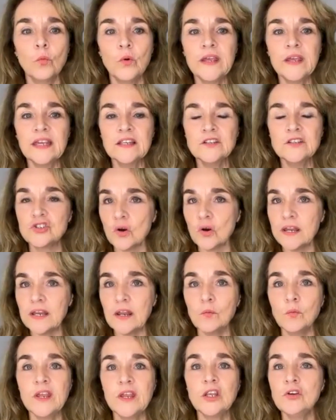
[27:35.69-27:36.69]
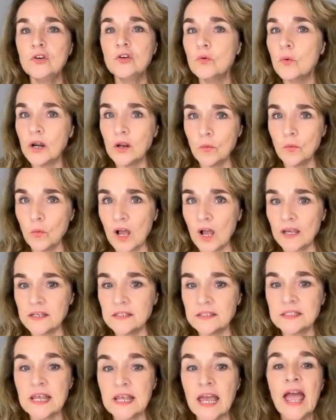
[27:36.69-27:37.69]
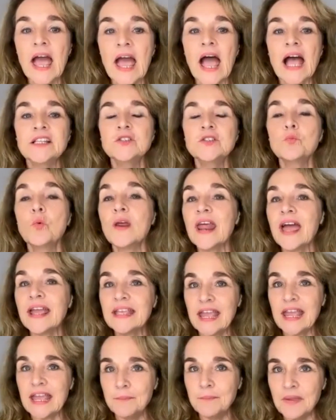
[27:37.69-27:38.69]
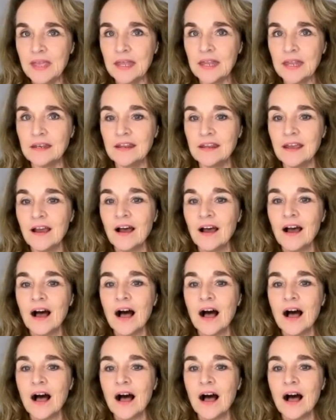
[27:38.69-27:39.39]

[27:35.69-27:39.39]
we enjoyed it, we knew what it was. And when I came in,